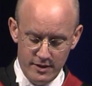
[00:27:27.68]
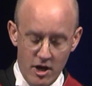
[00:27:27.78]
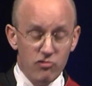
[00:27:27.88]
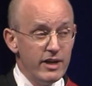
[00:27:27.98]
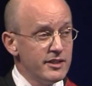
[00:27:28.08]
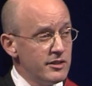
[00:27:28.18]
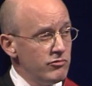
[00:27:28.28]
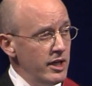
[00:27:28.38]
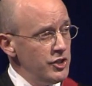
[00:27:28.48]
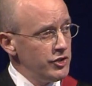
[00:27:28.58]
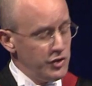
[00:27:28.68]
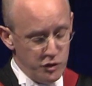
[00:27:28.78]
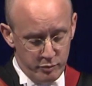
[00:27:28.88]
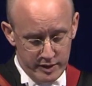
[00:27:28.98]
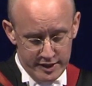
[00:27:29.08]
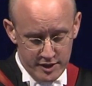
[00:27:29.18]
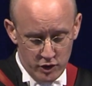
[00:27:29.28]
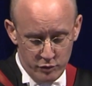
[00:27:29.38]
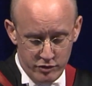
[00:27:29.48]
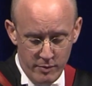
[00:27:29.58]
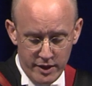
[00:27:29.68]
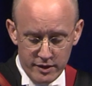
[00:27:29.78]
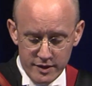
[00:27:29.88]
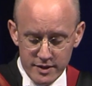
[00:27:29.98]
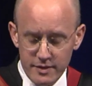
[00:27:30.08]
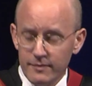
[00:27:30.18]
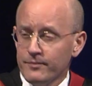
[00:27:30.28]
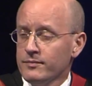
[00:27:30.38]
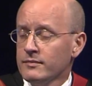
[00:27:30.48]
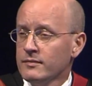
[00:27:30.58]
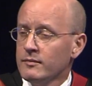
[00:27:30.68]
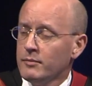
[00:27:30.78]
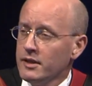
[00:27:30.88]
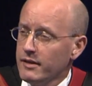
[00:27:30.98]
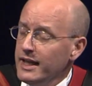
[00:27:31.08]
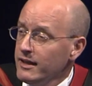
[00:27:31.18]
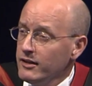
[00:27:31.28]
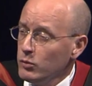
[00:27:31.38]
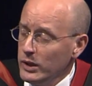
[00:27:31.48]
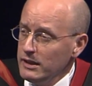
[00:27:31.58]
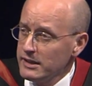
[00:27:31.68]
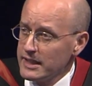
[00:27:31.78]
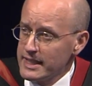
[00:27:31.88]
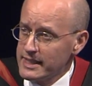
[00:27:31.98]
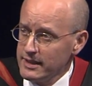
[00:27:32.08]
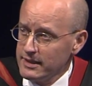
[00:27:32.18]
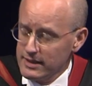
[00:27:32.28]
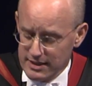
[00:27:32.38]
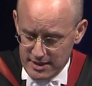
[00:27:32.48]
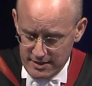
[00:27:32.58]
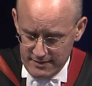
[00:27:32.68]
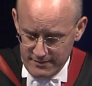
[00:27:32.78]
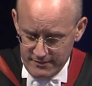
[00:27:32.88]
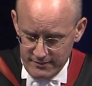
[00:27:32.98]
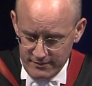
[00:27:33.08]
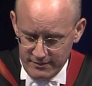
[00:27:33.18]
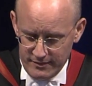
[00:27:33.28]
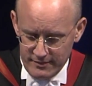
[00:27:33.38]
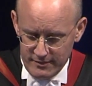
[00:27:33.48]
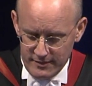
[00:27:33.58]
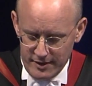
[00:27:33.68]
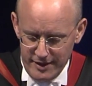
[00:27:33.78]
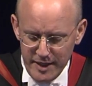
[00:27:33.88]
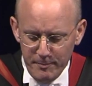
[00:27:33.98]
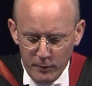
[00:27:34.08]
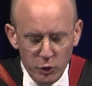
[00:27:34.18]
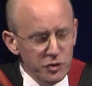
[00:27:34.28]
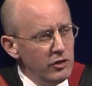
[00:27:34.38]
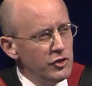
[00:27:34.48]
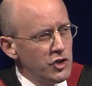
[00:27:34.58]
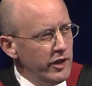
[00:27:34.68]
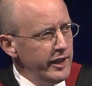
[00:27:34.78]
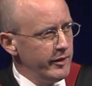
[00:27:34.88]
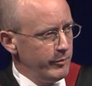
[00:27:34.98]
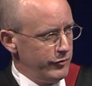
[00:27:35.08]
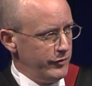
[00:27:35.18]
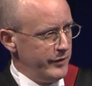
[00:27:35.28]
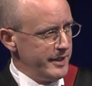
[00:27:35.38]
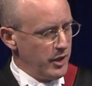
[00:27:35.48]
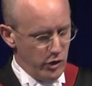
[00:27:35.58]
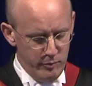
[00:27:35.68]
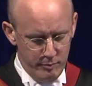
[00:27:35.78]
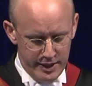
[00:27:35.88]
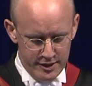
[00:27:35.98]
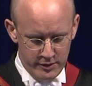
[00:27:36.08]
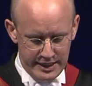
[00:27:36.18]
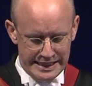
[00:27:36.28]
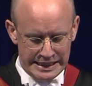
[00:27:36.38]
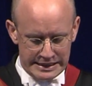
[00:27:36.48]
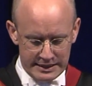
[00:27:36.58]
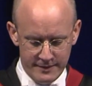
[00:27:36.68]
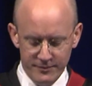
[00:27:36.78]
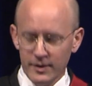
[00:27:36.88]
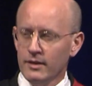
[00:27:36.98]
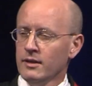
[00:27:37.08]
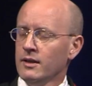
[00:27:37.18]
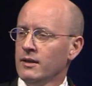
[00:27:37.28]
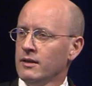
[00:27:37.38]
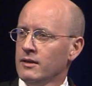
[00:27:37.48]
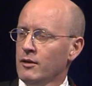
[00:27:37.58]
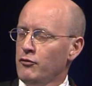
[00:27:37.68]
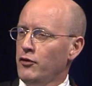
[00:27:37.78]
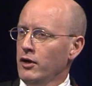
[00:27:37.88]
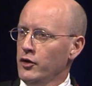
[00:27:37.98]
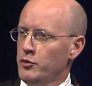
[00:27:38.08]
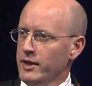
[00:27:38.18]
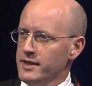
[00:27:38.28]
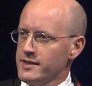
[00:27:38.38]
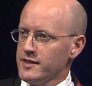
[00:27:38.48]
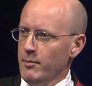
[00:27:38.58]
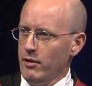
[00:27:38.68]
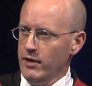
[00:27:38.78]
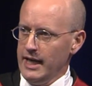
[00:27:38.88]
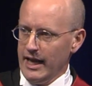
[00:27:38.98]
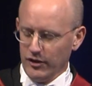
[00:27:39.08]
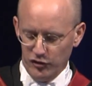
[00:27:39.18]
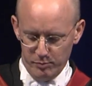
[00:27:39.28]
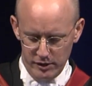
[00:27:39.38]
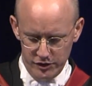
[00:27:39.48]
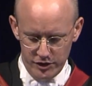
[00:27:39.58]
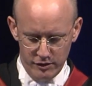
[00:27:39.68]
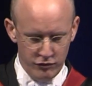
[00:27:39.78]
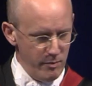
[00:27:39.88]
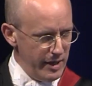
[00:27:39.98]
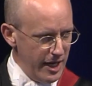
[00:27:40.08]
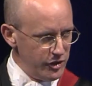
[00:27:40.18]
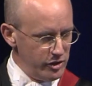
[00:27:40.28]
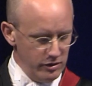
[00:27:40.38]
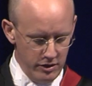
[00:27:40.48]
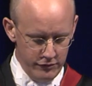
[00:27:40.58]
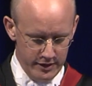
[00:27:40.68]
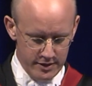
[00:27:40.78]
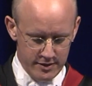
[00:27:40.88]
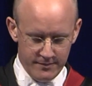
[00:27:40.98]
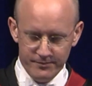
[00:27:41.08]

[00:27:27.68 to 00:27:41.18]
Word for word: Restoration to political prominence, but then the wilderness years. The immortal triumph of his combat with Hitler, followed by summary expulsion from national office,